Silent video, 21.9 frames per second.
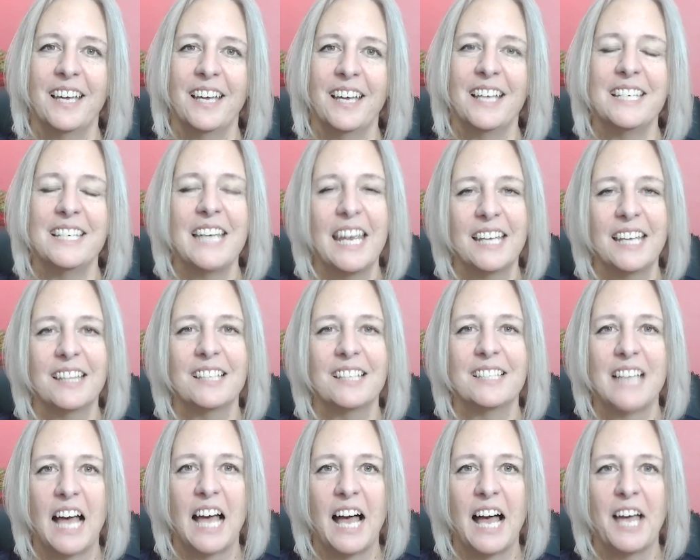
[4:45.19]
Take the
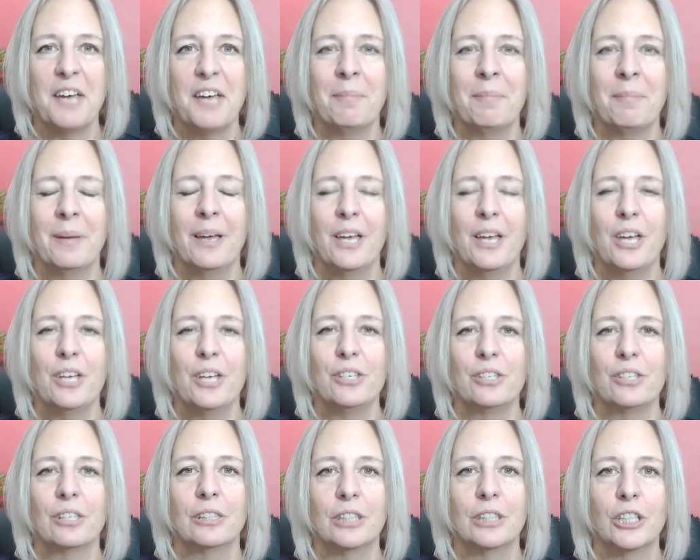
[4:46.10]
time
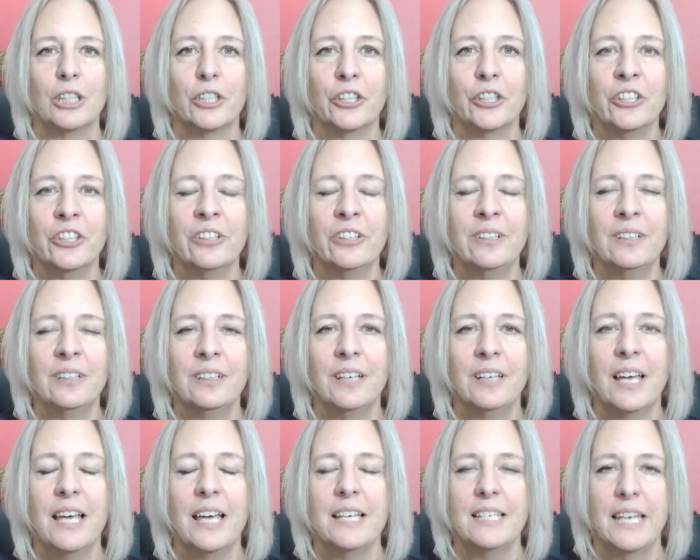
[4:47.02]
to learn,
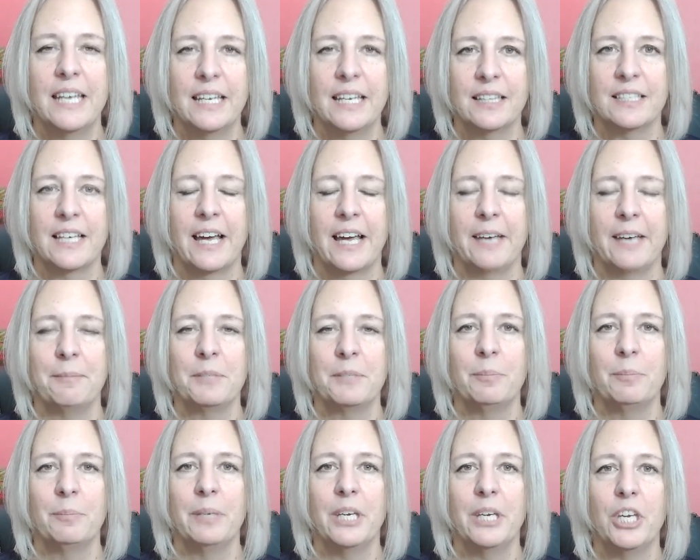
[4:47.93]
take the time to
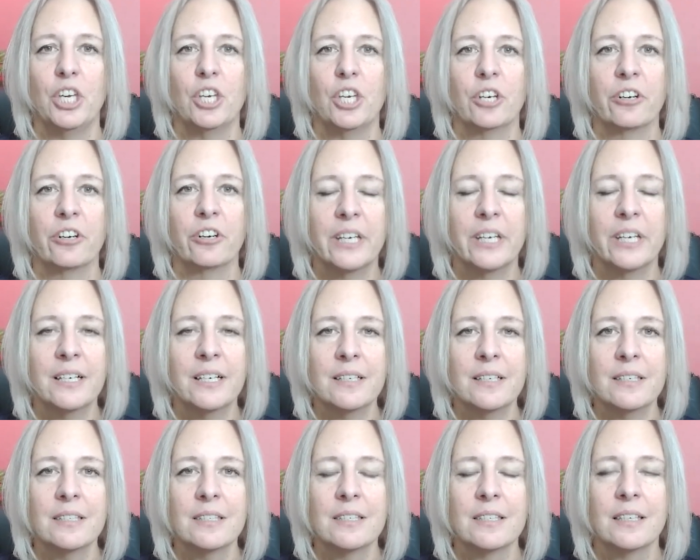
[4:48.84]
be
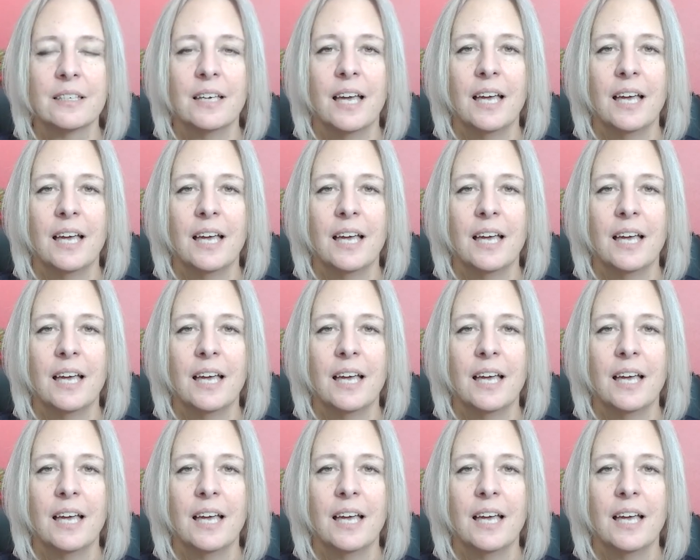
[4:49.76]
curious,